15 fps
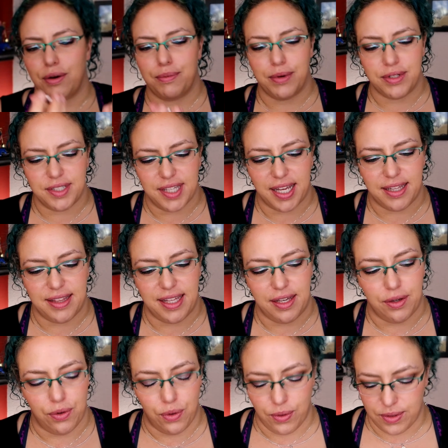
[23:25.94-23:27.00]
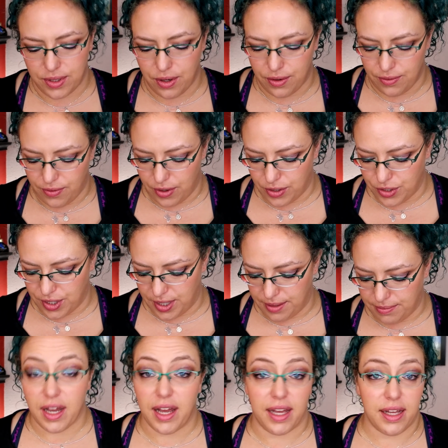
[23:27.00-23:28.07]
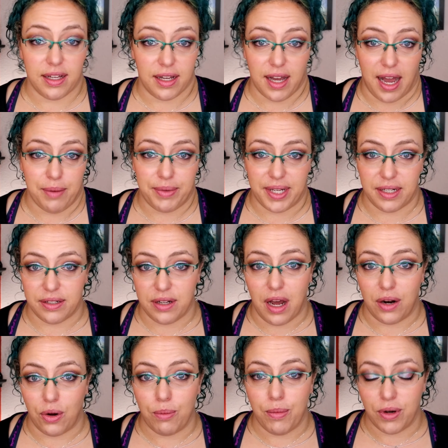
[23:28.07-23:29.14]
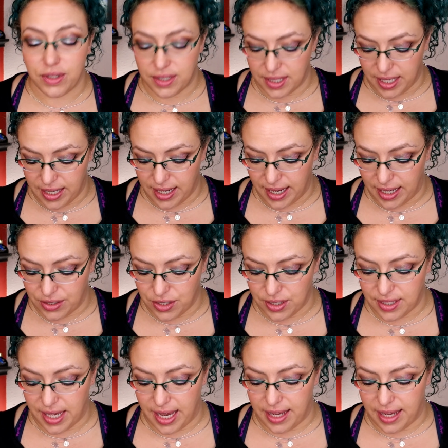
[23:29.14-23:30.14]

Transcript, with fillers: almost like the cool tone version. It, uh, I mean, not almost, it, it just